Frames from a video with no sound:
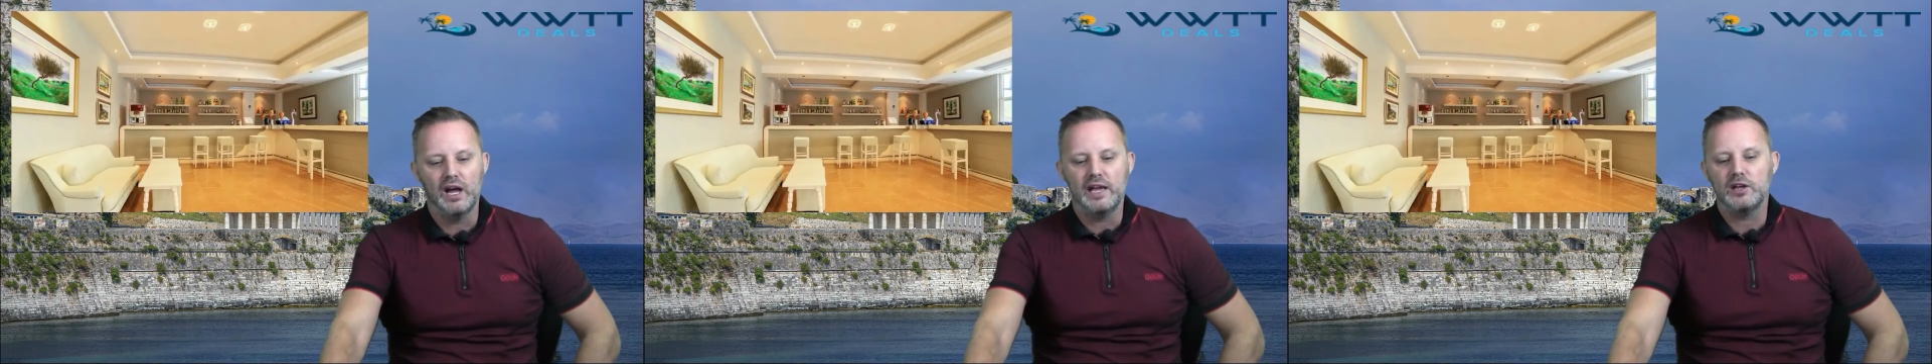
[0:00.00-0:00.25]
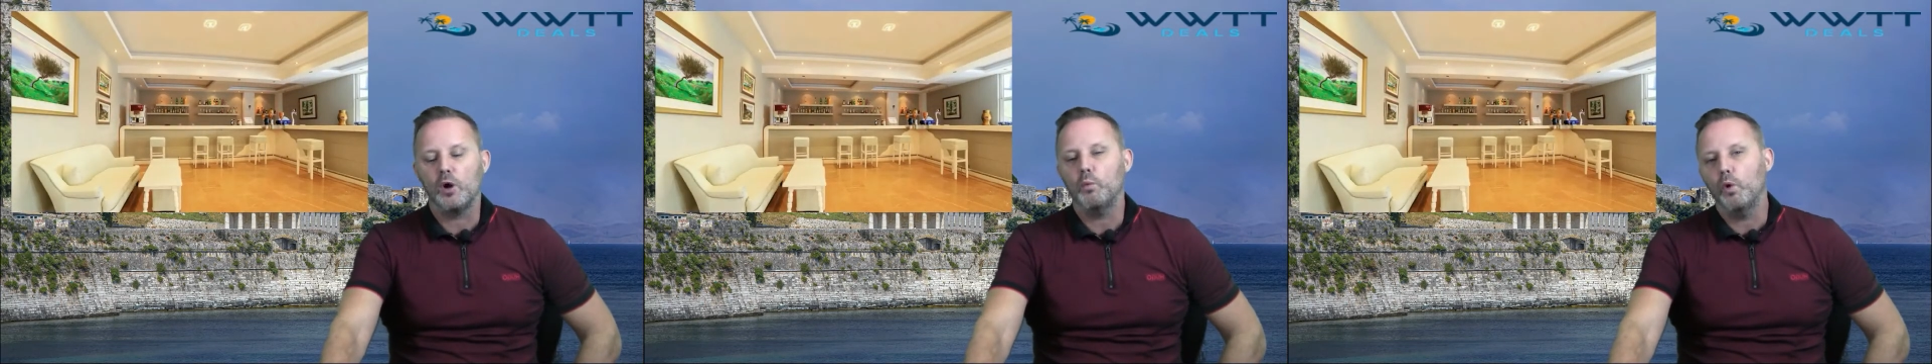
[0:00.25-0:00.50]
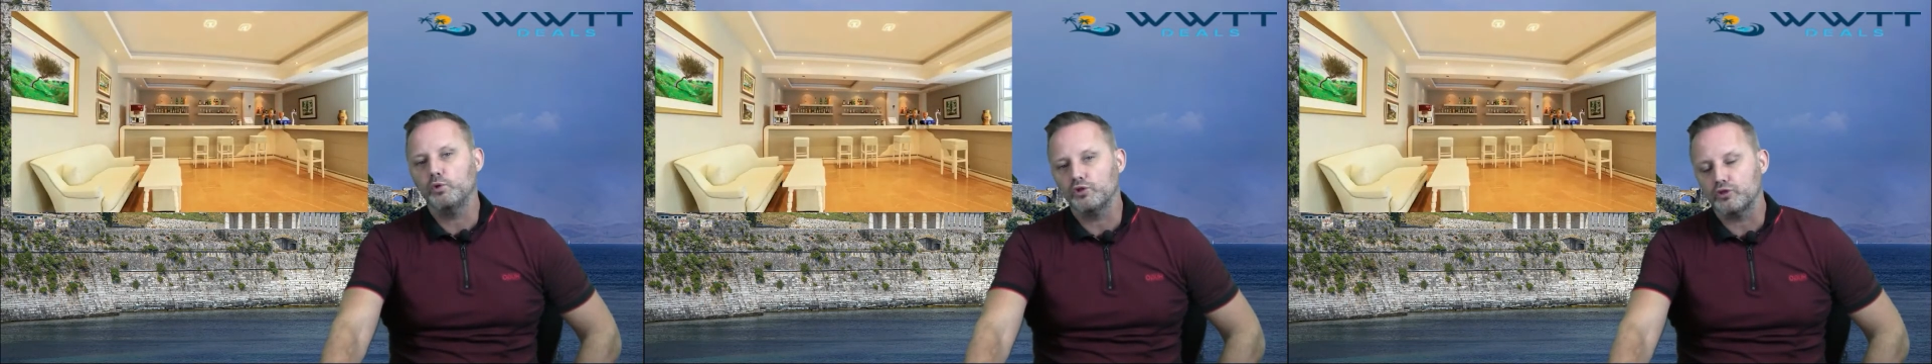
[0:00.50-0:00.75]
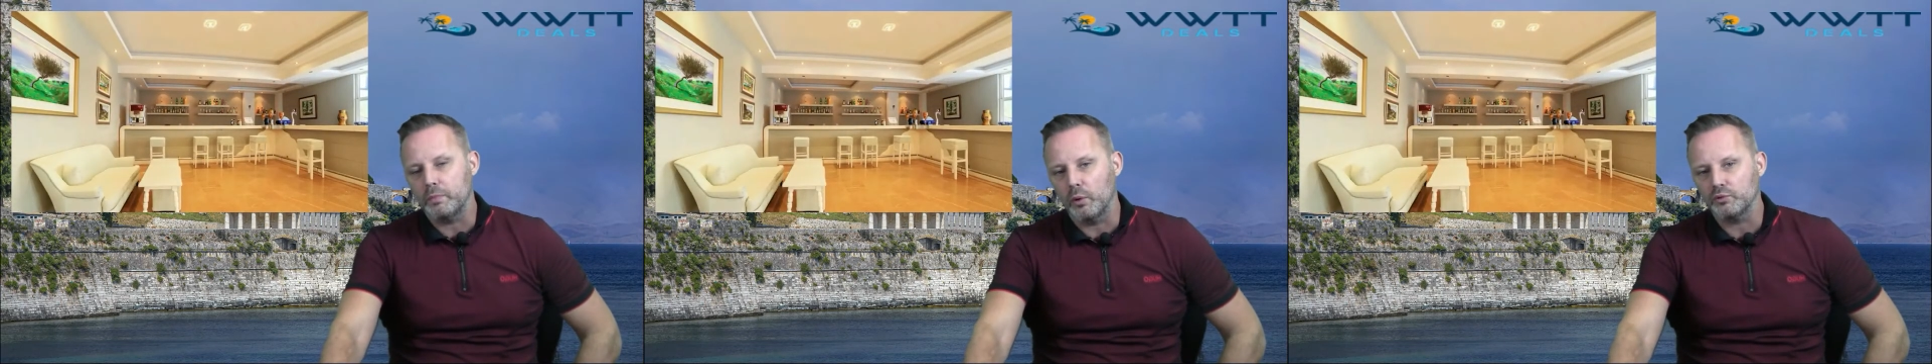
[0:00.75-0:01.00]
You've got
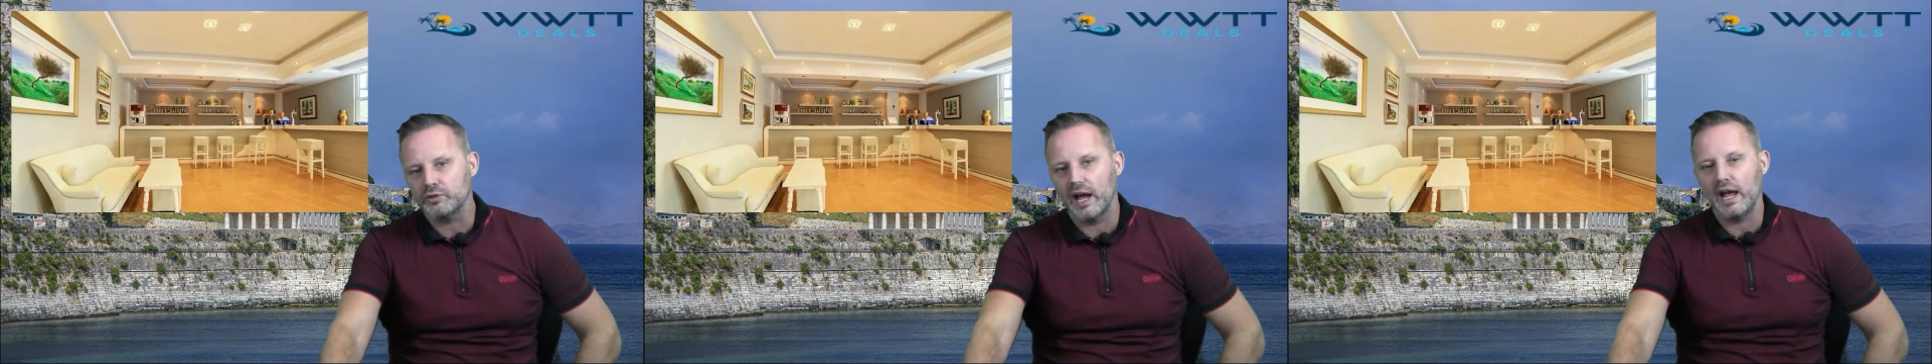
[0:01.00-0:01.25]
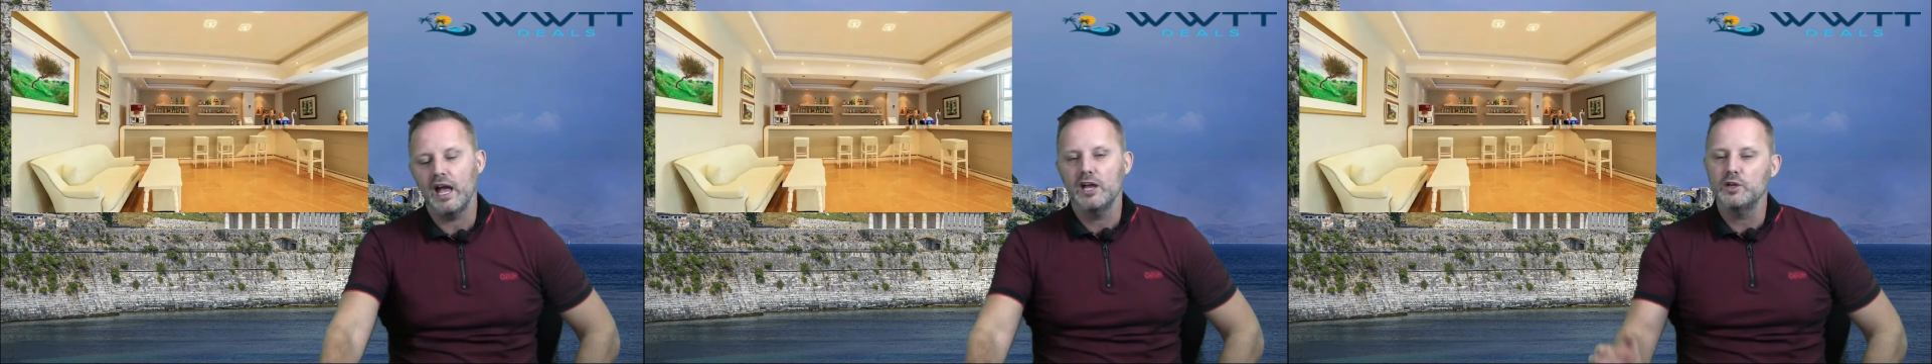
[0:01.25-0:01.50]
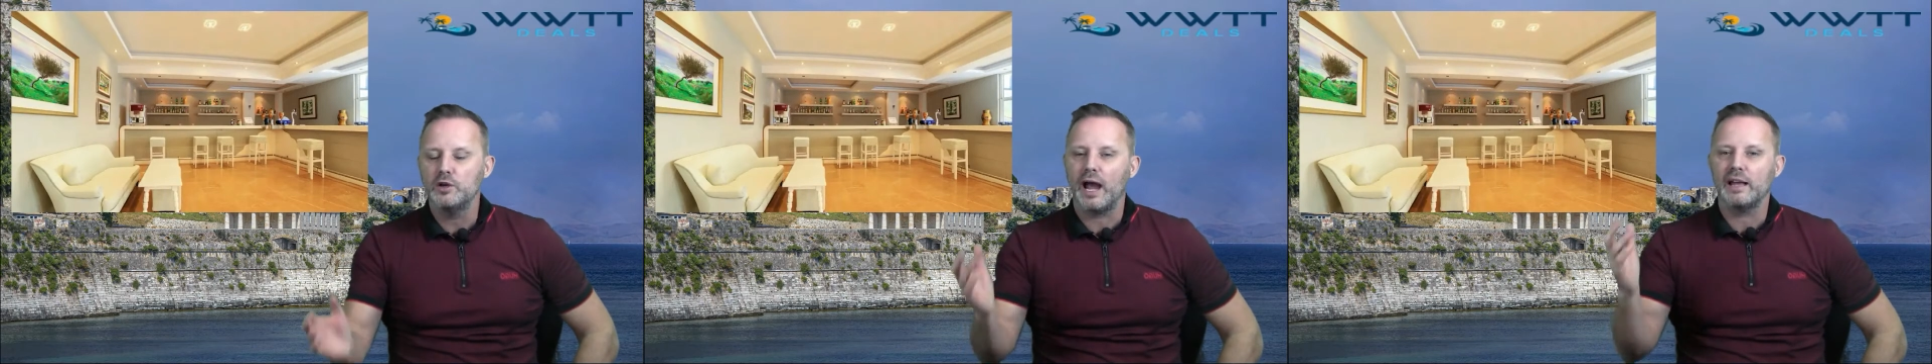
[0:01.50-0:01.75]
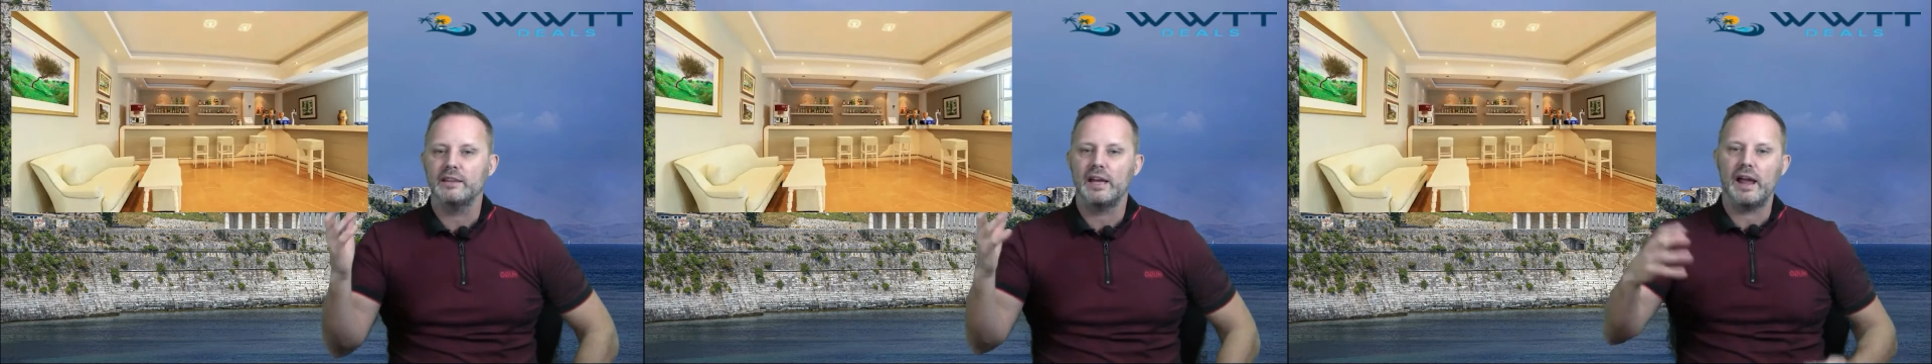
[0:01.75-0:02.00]
water sports there.
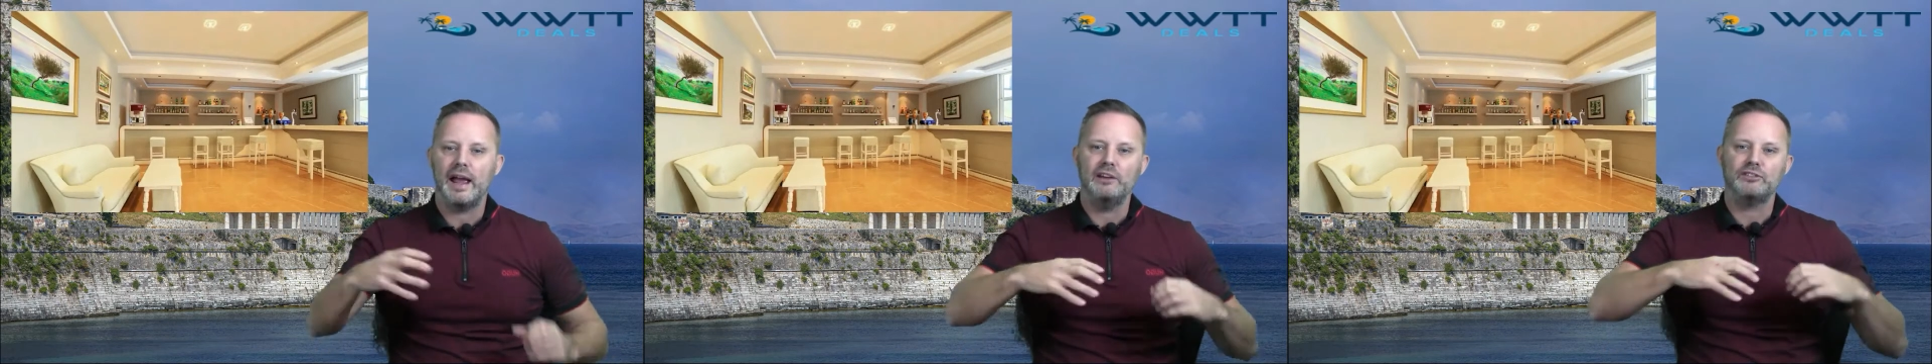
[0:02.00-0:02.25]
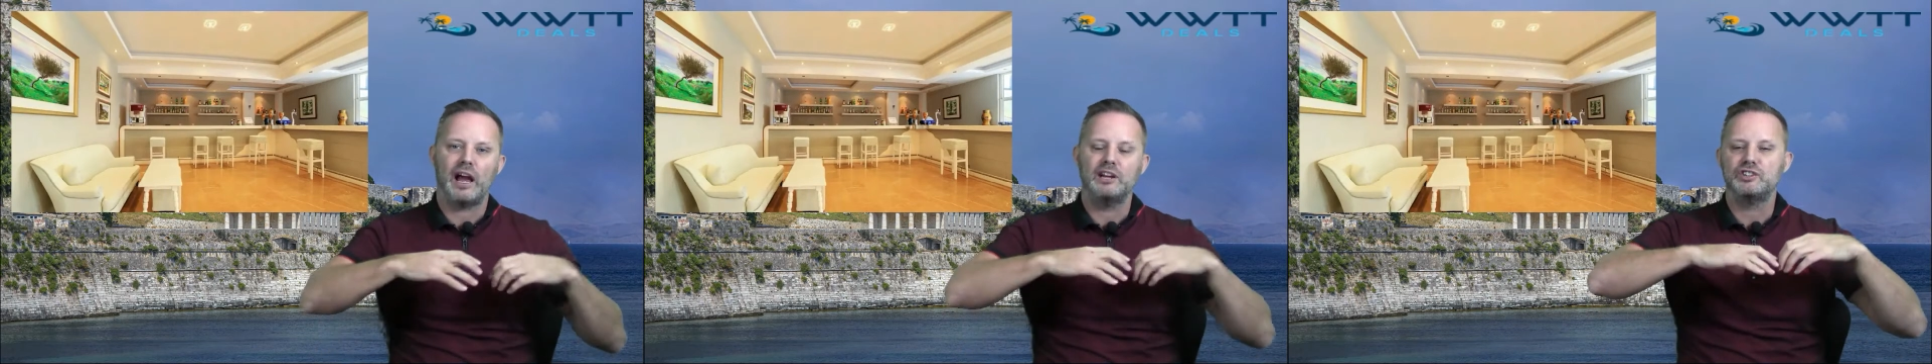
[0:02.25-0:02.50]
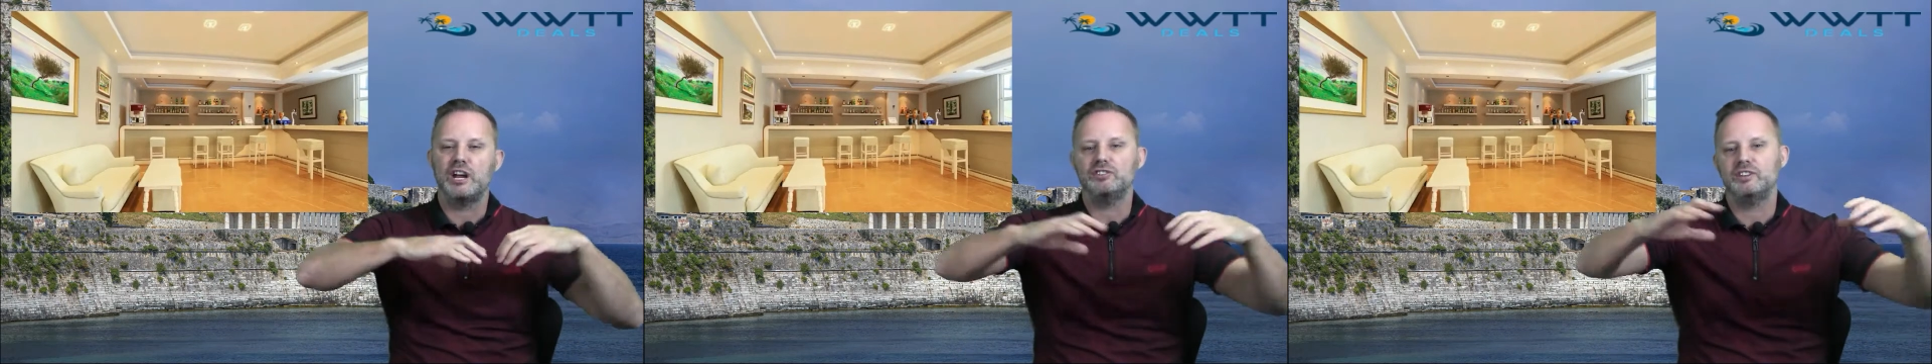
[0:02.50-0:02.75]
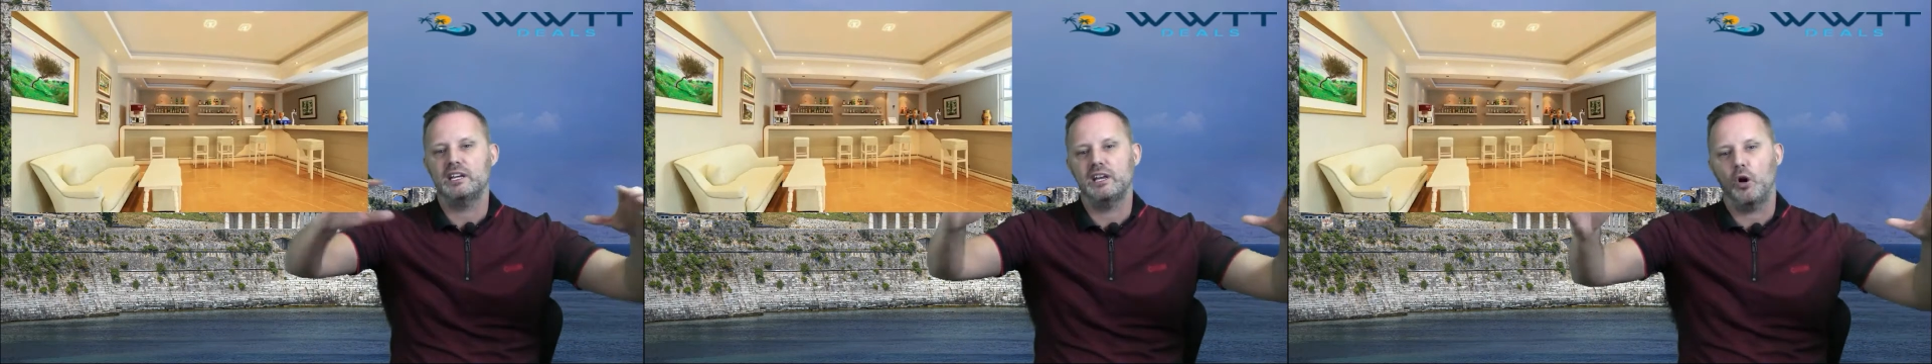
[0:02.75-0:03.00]
There is a
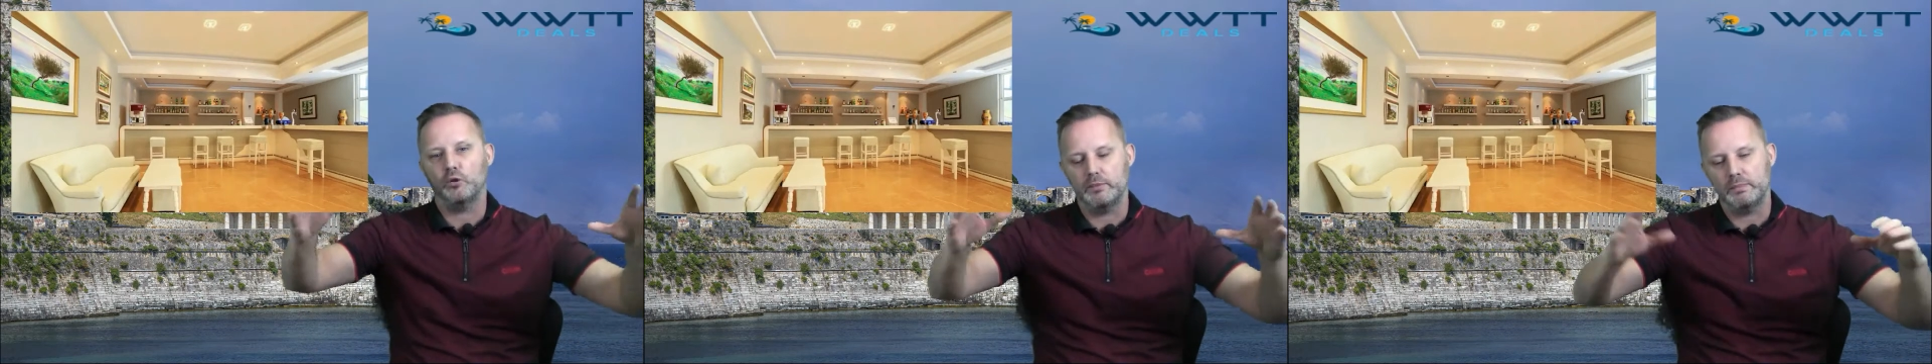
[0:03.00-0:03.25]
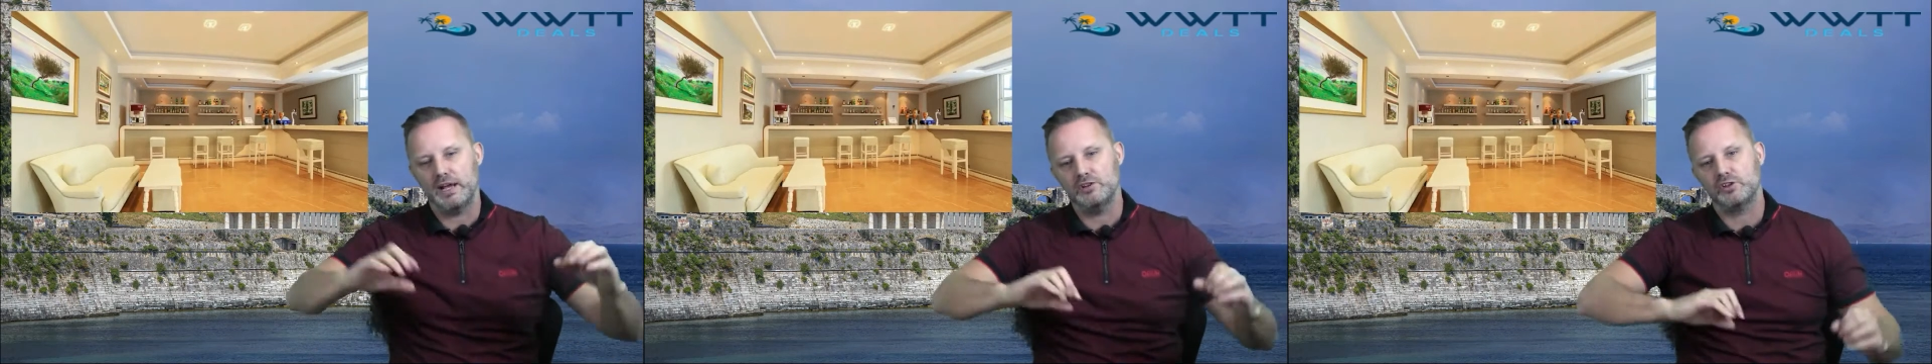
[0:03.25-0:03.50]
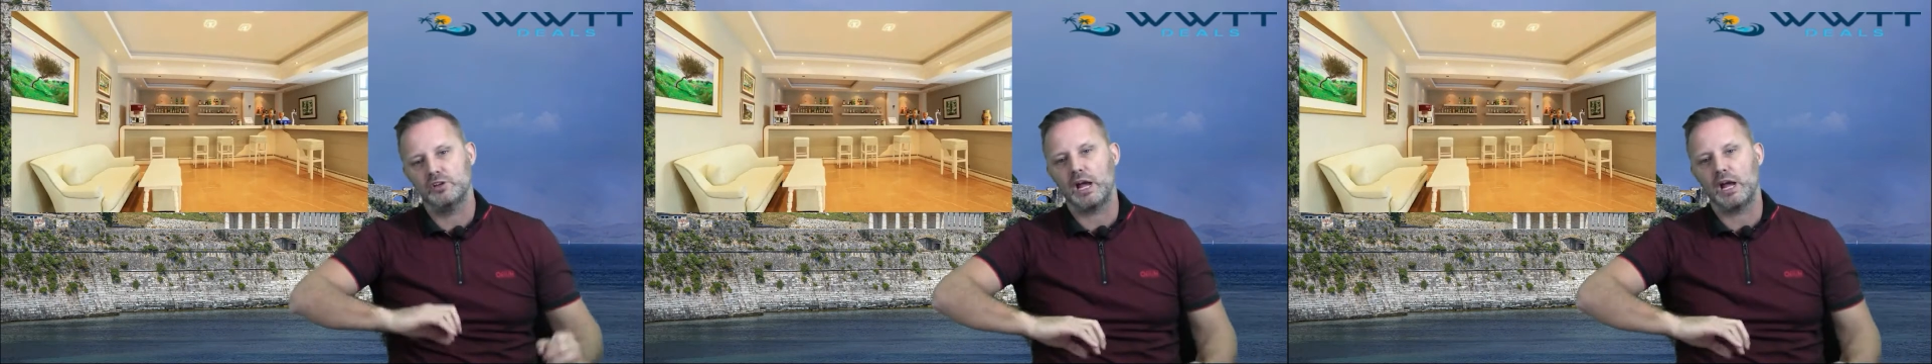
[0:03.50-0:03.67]
jetty on the beach.